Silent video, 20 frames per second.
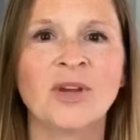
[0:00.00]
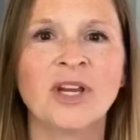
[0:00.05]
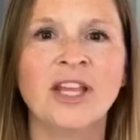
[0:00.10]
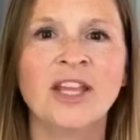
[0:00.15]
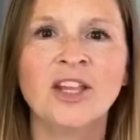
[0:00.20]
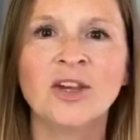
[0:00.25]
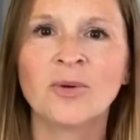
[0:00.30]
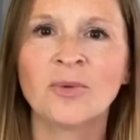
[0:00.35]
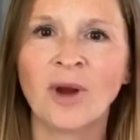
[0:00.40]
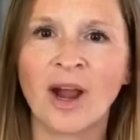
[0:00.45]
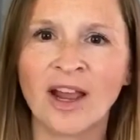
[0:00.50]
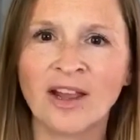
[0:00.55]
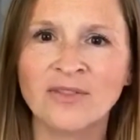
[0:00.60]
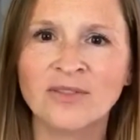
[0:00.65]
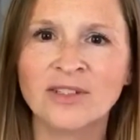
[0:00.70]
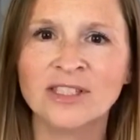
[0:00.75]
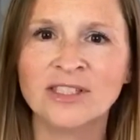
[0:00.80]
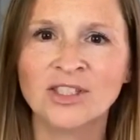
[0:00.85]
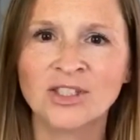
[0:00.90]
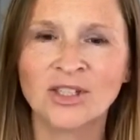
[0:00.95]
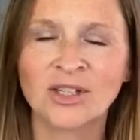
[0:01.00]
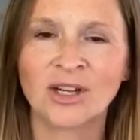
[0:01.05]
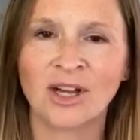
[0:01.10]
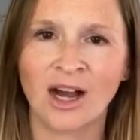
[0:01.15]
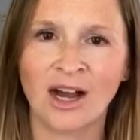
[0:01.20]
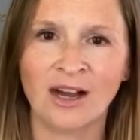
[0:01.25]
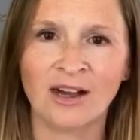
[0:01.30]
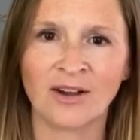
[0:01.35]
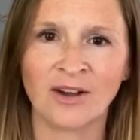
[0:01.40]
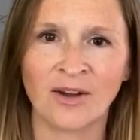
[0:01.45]
he arrived in
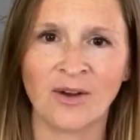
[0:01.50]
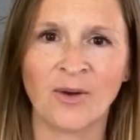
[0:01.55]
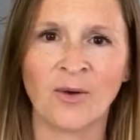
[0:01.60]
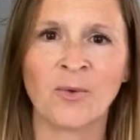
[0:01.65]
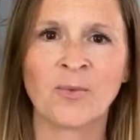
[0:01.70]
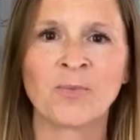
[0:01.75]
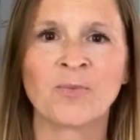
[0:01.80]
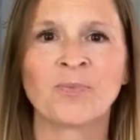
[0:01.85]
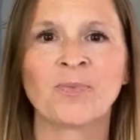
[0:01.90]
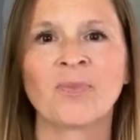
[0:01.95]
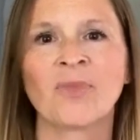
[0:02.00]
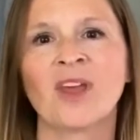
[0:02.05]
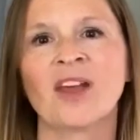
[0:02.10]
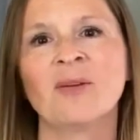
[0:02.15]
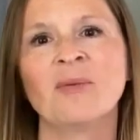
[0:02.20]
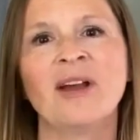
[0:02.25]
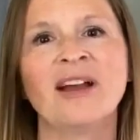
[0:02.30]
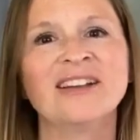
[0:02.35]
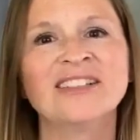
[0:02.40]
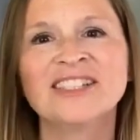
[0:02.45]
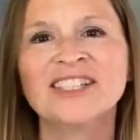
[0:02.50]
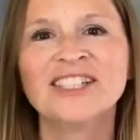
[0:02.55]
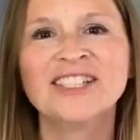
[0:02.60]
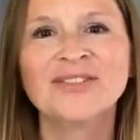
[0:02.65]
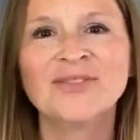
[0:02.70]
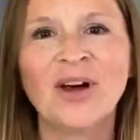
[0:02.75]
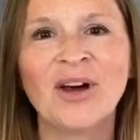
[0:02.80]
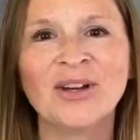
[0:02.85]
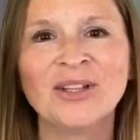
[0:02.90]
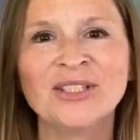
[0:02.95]
Chicago, Exodus
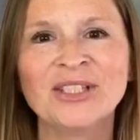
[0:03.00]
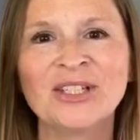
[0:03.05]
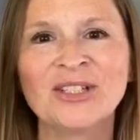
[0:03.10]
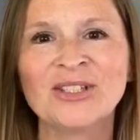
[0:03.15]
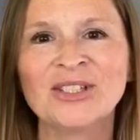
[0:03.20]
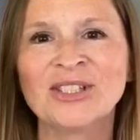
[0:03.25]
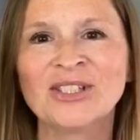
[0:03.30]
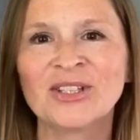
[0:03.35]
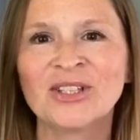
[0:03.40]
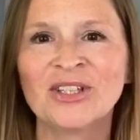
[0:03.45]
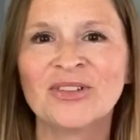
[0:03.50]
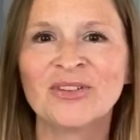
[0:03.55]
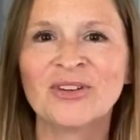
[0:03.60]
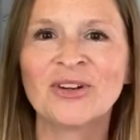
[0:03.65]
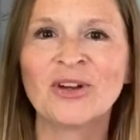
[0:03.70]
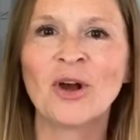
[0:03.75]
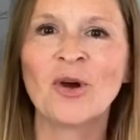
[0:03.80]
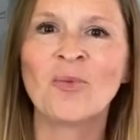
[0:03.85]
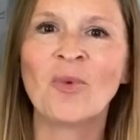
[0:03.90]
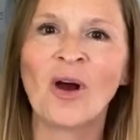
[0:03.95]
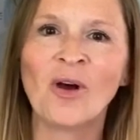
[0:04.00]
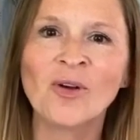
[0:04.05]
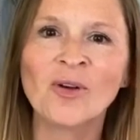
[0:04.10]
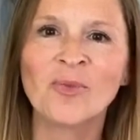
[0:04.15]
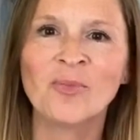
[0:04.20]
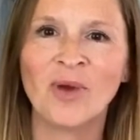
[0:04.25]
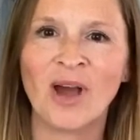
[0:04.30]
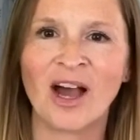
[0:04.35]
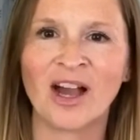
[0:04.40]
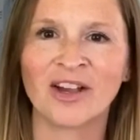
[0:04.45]
volunteers delivered a
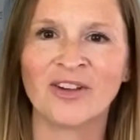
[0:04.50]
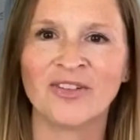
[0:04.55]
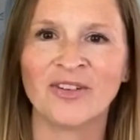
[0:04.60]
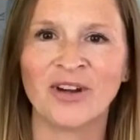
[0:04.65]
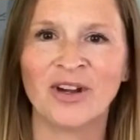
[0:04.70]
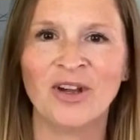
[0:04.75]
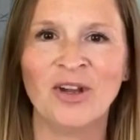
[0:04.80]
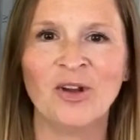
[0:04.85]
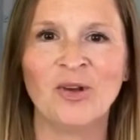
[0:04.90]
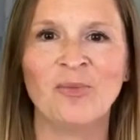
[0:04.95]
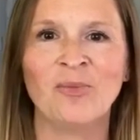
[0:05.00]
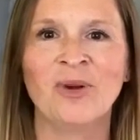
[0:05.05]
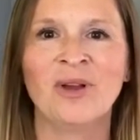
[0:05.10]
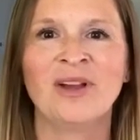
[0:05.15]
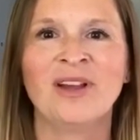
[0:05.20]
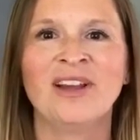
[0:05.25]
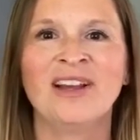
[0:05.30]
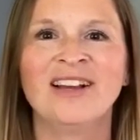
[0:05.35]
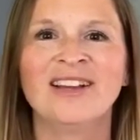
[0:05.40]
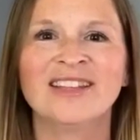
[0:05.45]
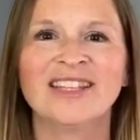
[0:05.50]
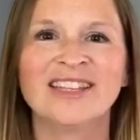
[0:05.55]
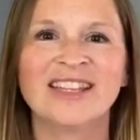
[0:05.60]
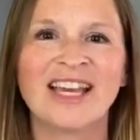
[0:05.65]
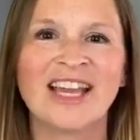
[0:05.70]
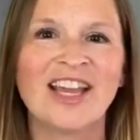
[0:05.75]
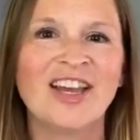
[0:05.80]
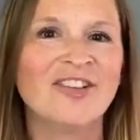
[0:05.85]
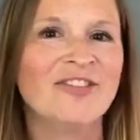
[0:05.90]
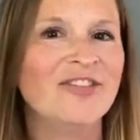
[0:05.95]
welcome pack for him that
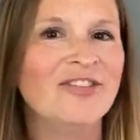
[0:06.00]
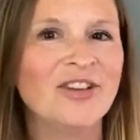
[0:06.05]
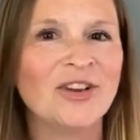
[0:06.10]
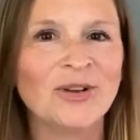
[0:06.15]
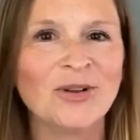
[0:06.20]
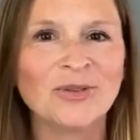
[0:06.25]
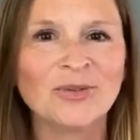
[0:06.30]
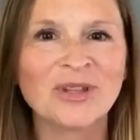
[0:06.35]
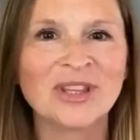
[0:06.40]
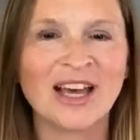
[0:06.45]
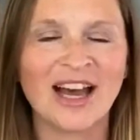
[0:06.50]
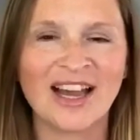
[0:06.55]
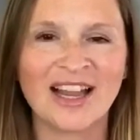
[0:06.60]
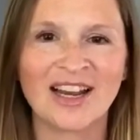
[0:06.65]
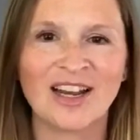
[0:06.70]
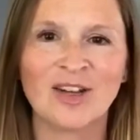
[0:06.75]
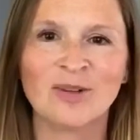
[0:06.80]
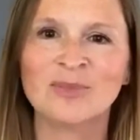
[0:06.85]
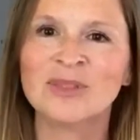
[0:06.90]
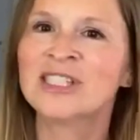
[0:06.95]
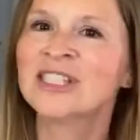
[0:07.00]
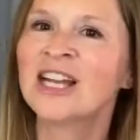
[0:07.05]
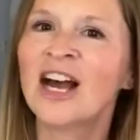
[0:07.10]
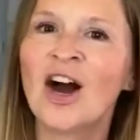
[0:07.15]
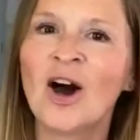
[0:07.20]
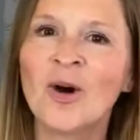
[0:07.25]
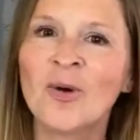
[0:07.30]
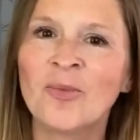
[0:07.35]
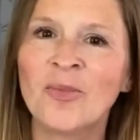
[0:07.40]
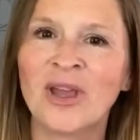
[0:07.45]
they had filled with items to
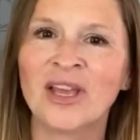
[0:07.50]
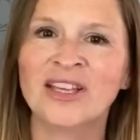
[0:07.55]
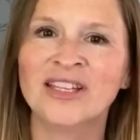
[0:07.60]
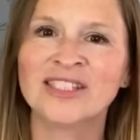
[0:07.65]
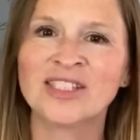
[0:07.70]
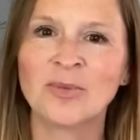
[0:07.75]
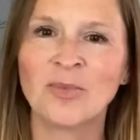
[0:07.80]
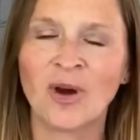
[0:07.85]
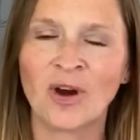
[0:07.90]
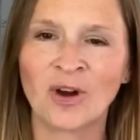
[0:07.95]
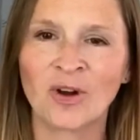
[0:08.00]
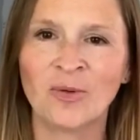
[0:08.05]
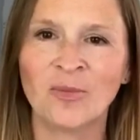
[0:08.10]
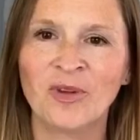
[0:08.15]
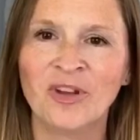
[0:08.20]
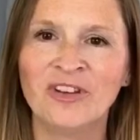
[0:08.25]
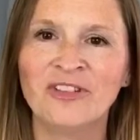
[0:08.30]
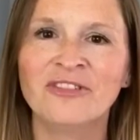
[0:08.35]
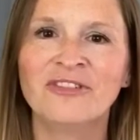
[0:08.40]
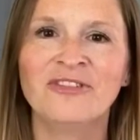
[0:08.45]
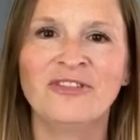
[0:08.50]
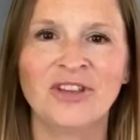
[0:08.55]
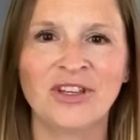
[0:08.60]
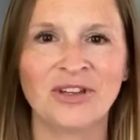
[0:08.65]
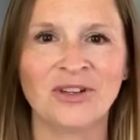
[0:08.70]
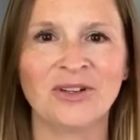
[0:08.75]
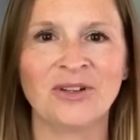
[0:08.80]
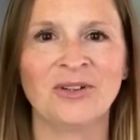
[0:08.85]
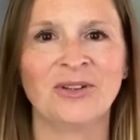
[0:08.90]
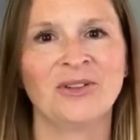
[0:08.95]
help make his apartment
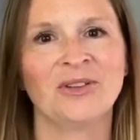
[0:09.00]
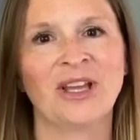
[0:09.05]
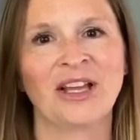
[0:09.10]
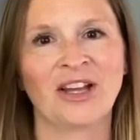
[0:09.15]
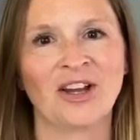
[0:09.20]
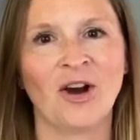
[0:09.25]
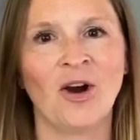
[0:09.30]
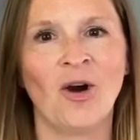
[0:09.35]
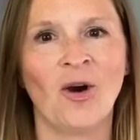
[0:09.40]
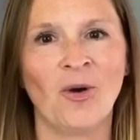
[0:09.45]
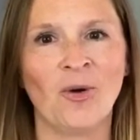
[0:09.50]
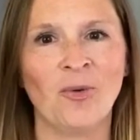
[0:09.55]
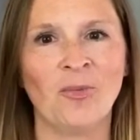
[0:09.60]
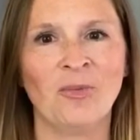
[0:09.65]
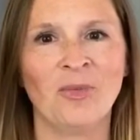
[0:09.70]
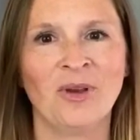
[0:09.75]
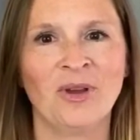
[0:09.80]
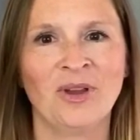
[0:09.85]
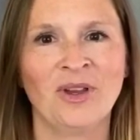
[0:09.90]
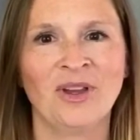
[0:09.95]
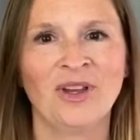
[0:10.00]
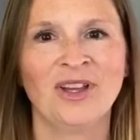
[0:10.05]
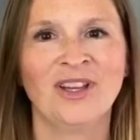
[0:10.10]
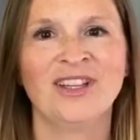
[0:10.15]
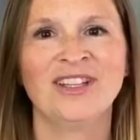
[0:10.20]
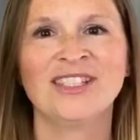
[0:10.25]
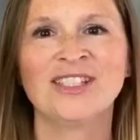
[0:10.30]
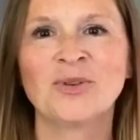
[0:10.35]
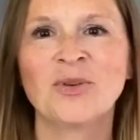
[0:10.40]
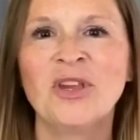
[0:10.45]
feel like a home.
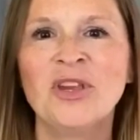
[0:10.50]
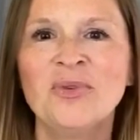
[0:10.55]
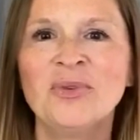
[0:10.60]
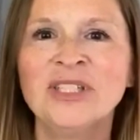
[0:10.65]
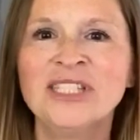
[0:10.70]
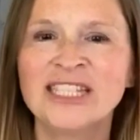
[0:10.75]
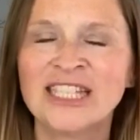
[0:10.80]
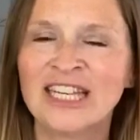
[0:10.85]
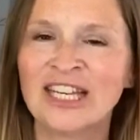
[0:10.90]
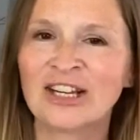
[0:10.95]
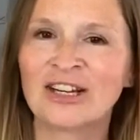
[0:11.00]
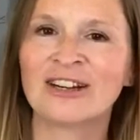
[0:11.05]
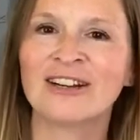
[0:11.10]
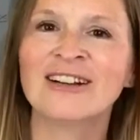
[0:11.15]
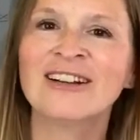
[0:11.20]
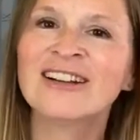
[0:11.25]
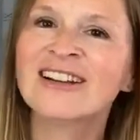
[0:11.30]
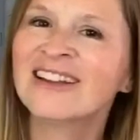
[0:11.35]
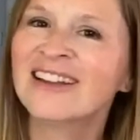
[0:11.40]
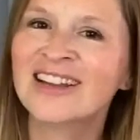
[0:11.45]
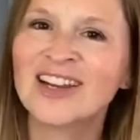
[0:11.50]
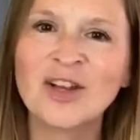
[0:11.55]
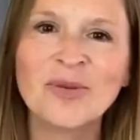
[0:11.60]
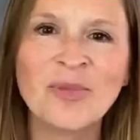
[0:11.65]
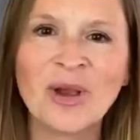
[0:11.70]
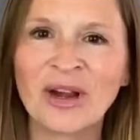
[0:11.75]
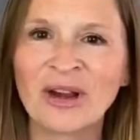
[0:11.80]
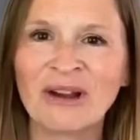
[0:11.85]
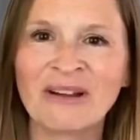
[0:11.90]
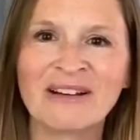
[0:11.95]
So he was here in
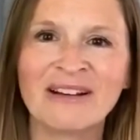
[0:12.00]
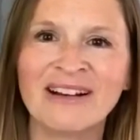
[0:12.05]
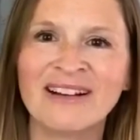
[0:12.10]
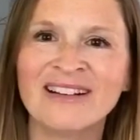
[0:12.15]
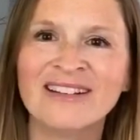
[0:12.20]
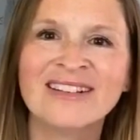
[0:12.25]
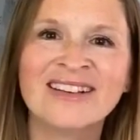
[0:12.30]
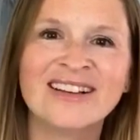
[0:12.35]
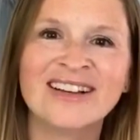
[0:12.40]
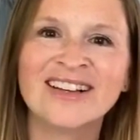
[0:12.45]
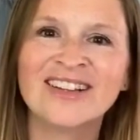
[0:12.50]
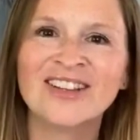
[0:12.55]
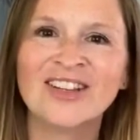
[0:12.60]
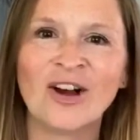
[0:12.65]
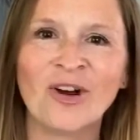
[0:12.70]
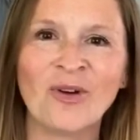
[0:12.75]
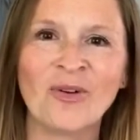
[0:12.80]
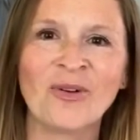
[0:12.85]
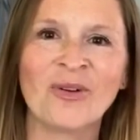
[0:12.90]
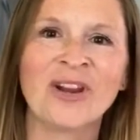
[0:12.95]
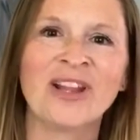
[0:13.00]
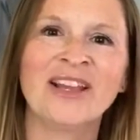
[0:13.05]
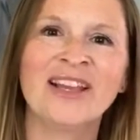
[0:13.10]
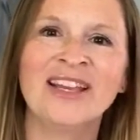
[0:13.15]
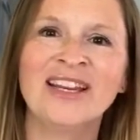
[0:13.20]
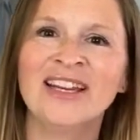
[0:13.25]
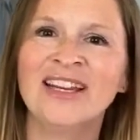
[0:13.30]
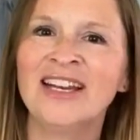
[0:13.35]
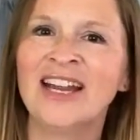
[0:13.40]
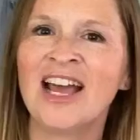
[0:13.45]
America alone. He
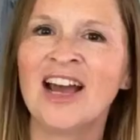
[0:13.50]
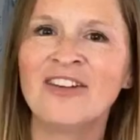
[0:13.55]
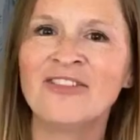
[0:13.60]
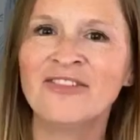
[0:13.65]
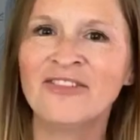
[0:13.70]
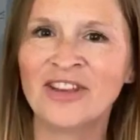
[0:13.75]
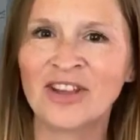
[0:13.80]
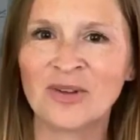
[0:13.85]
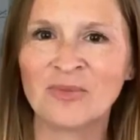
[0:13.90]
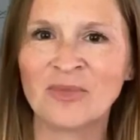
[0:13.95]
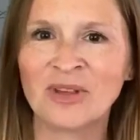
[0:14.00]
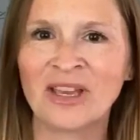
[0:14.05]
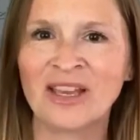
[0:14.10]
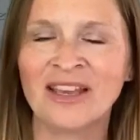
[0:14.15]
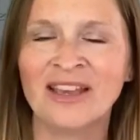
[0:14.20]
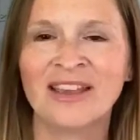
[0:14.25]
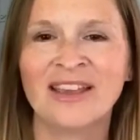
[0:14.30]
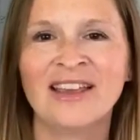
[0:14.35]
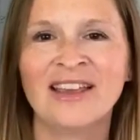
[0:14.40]
didn't have family,